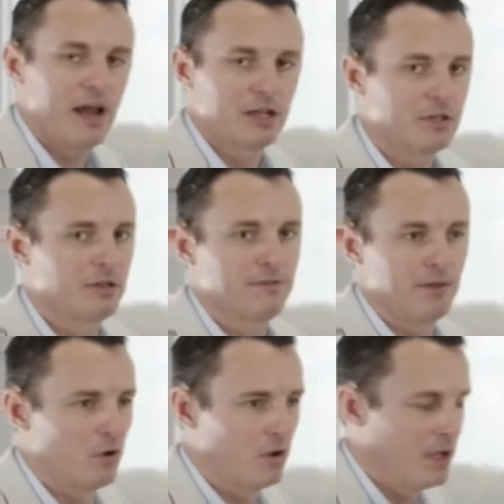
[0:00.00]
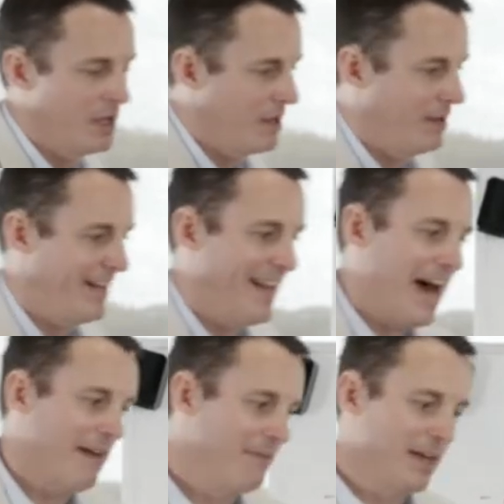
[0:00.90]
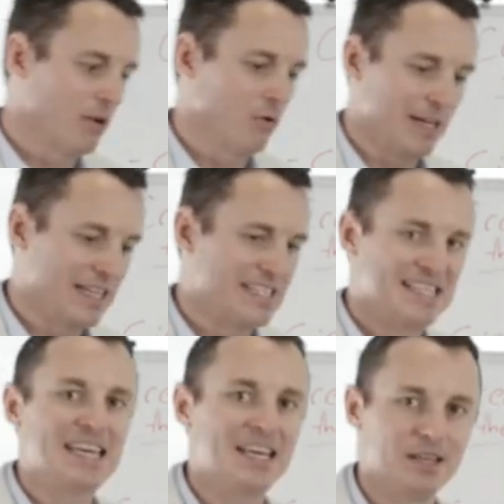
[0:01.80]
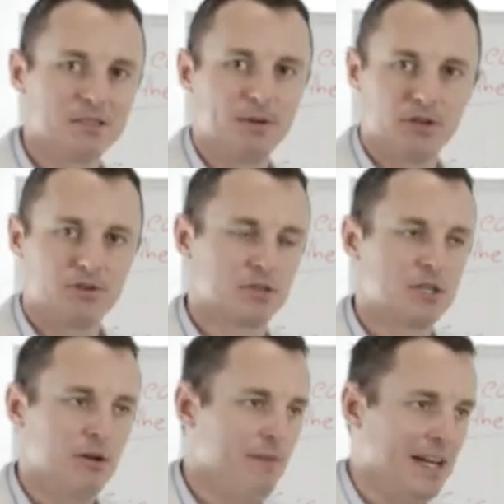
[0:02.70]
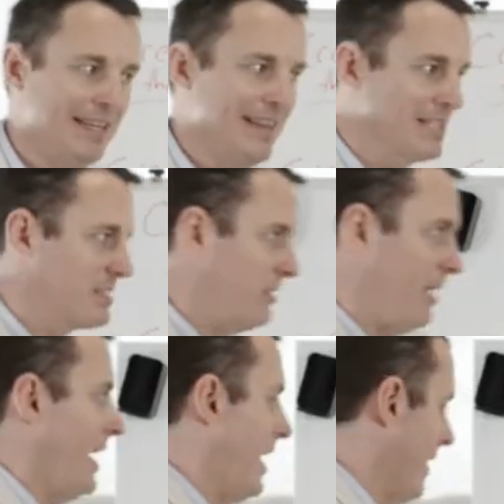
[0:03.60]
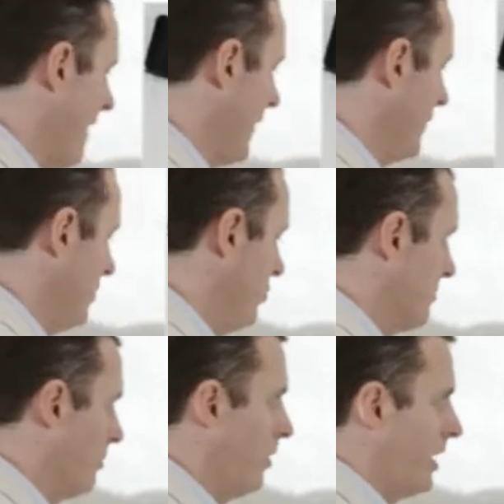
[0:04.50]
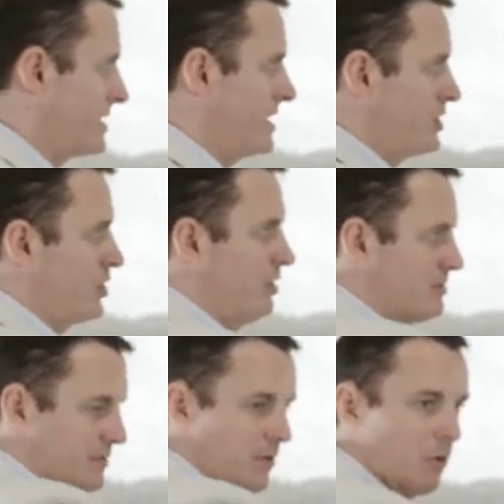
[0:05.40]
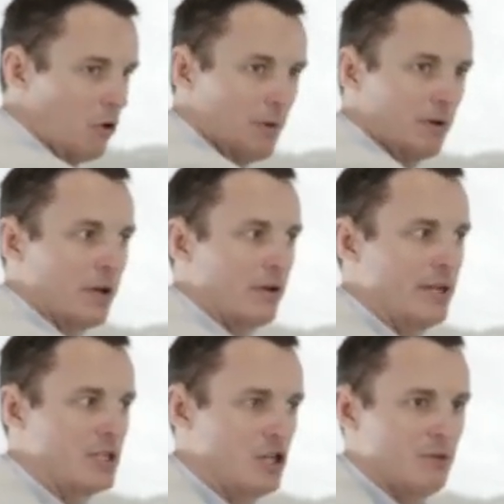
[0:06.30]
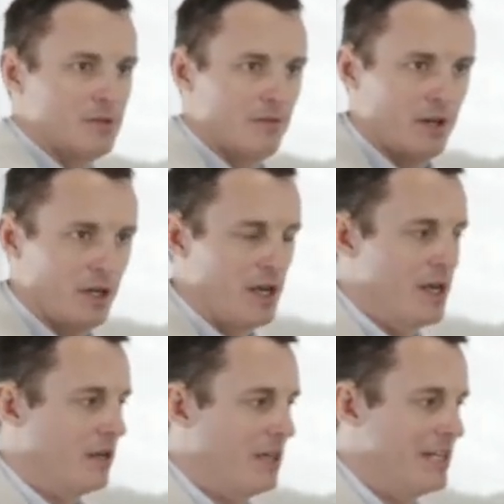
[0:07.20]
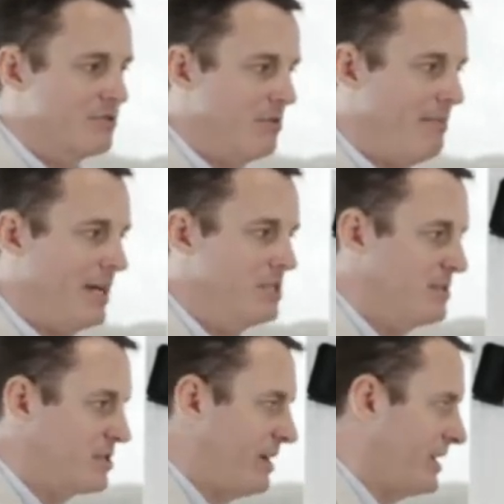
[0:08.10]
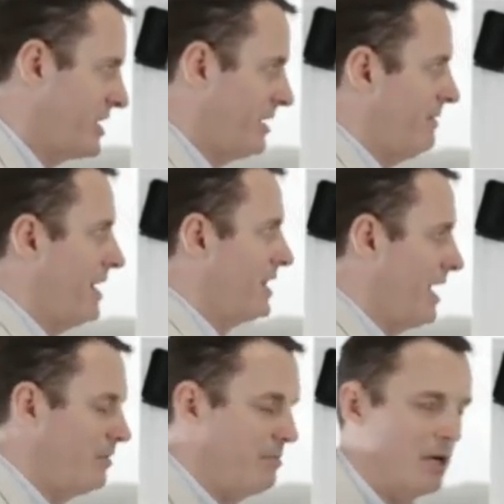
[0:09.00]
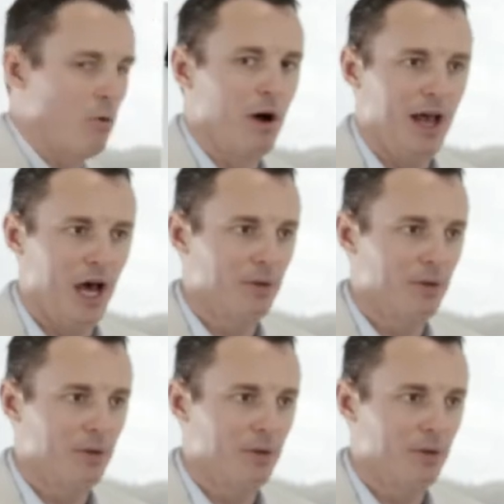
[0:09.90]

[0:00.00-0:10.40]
around on the floor laughing or in tears because you're so funny. That's not how humor works in terms of rapport building or in terms of a classroom management strategy. In fact, that would be quite